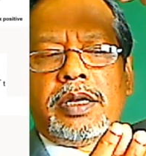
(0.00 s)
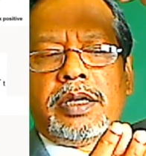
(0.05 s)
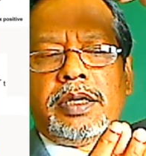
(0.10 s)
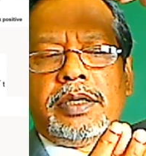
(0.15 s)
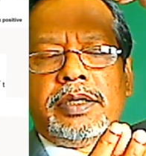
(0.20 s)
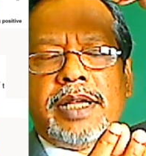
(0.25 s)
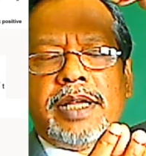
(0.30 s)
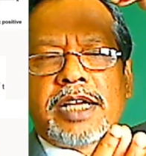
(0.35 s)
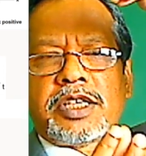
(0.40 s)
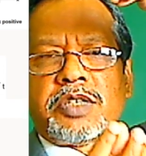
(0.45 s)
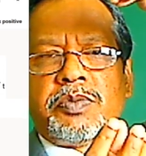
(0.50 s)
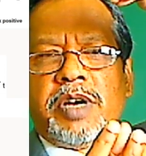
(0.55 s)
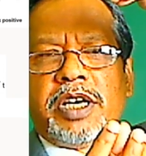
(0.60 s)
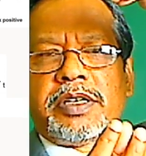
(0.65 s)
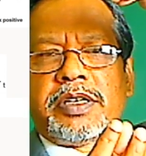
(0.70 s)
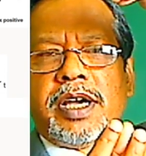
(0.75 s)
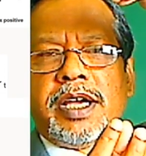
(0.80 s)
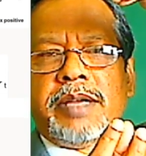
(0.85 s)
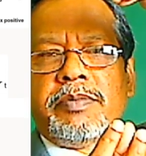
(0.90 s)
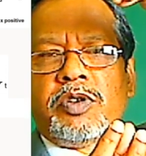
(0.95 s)
that's my
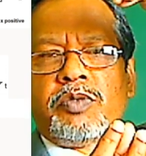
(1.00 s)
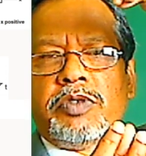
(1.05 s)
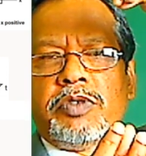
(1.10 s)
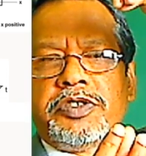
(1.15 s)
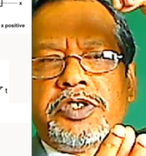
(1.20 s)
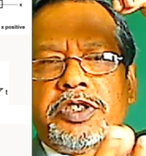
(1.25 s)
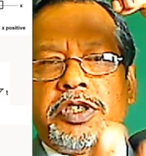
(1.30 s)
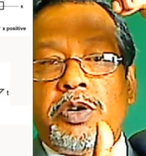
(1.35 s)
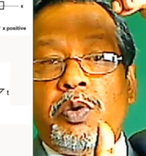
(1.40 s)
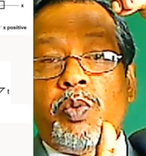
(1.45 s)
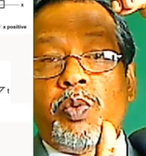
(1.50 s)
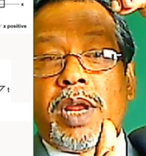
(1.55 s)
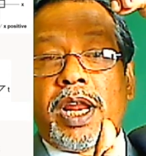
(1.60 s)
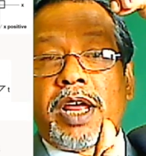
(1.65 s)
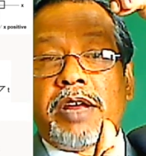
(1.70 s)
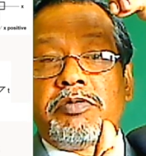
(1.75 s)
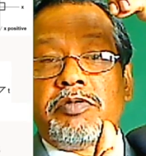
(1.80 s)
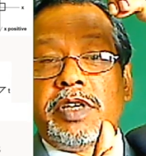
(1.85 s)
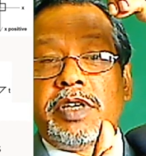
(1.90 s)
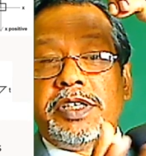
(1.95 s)
time equals 0 when I
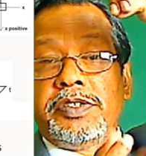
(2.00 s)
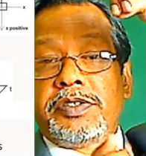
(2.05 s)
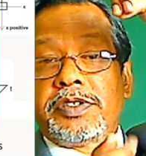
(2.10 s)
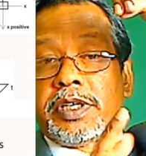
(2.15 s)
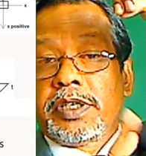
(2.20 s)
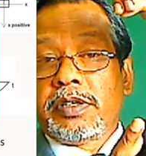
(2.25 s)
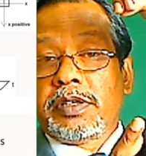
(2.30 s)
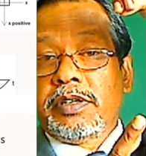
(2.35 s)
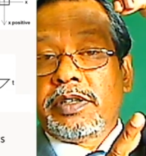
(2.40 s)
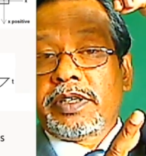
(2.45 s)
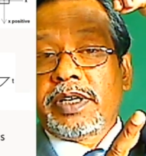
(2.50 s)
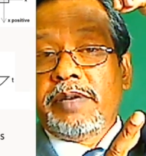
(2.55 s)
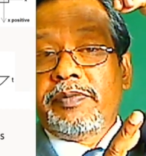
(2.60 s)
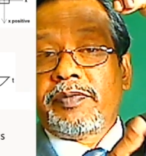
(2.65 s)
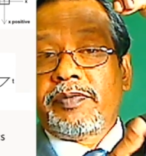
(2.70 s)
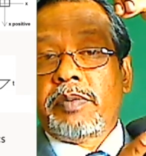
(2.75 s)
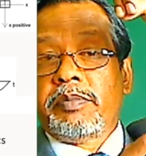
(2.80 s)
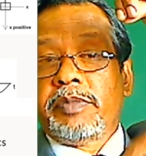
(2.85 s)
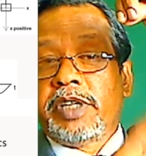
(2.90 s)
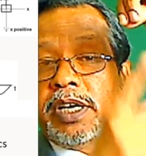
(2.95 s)
release it. Okay,
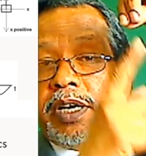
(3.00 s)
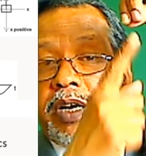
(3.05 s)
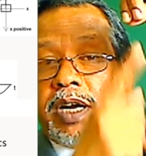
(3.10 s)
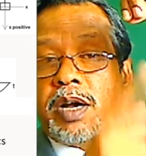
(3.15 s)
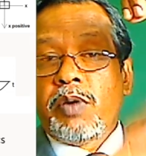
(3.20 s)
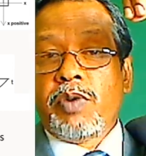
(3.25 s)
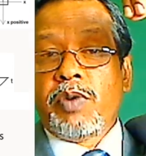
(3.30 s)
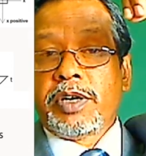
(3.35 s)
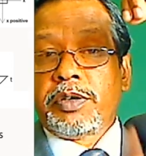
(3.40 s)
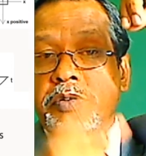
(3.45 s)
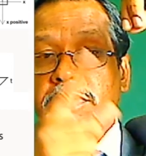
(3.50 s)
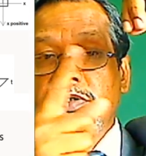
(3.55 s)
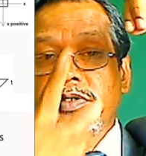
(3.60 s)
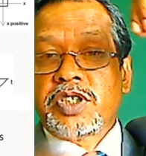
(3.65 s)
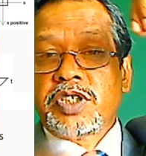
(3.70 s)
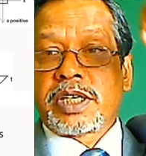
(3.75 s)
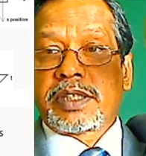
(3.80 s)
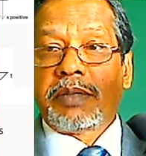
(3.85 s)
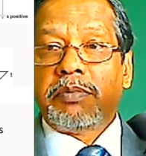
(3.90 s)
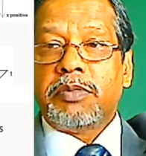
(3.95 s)
from there I want to
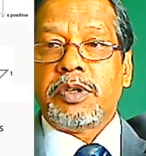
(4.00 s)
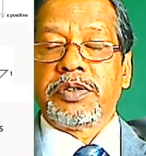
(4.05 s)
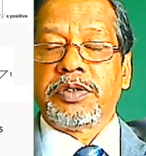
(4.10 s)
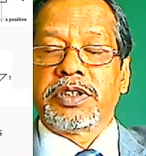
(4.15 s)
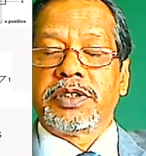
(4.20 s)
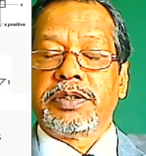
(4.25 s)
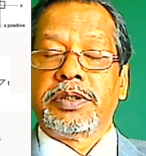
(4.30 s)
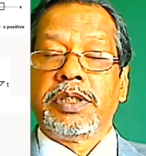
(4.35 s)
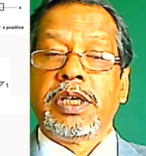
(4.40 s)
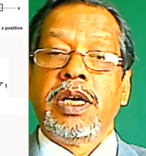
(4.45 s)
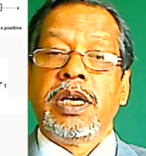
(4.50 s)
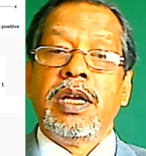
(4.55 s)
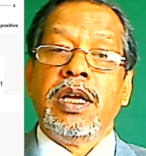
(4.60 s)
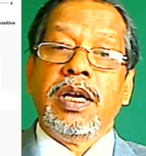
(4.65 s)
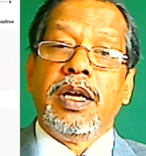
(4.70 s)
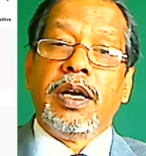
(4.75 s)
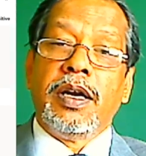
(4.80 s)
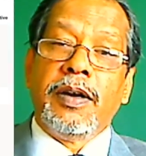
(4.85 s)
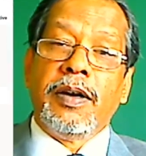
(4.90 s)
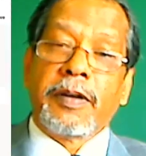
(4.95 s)
check the motion.
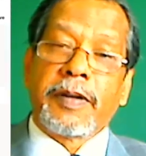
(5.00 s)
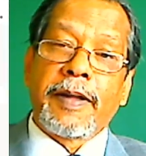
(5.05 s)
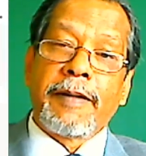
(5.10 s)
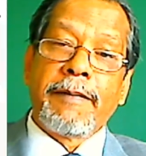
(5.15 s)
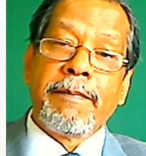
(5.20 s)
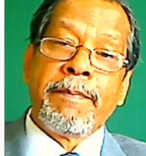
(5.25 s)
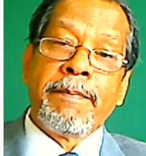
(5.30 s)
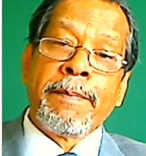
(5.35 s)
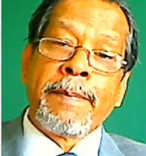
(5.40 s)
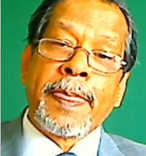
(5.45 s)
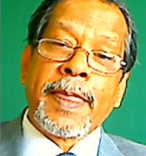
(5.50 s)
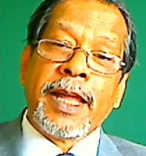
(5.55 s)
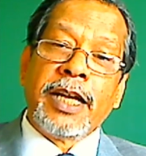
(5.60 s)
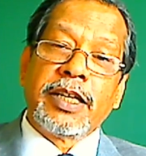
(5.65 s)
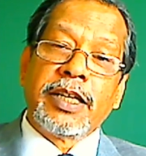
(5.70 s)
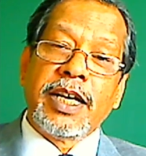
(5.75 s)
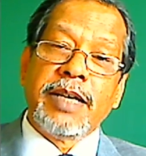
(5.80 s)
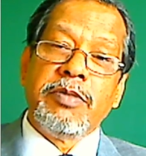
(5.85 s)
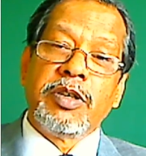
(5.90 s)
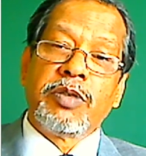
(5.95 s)
Okay,
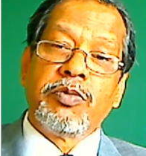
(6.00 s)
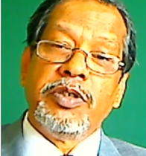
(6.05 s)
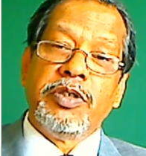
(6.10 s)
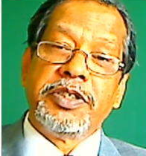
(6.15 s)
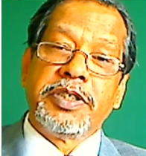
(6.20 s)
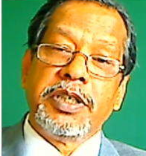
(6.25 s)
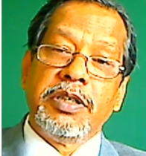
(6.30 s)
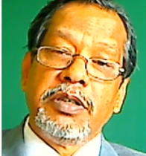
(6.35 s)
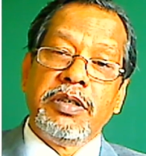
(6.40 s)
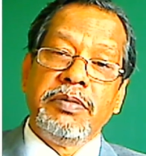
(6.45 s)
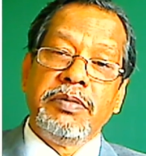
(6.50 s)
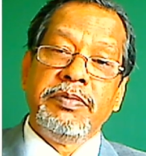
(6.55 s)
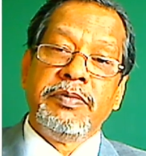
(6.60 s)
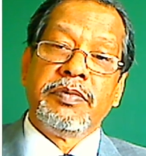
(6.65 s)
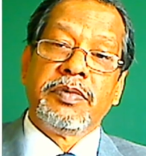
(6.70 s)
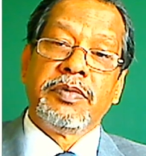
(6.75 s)
time equals 0,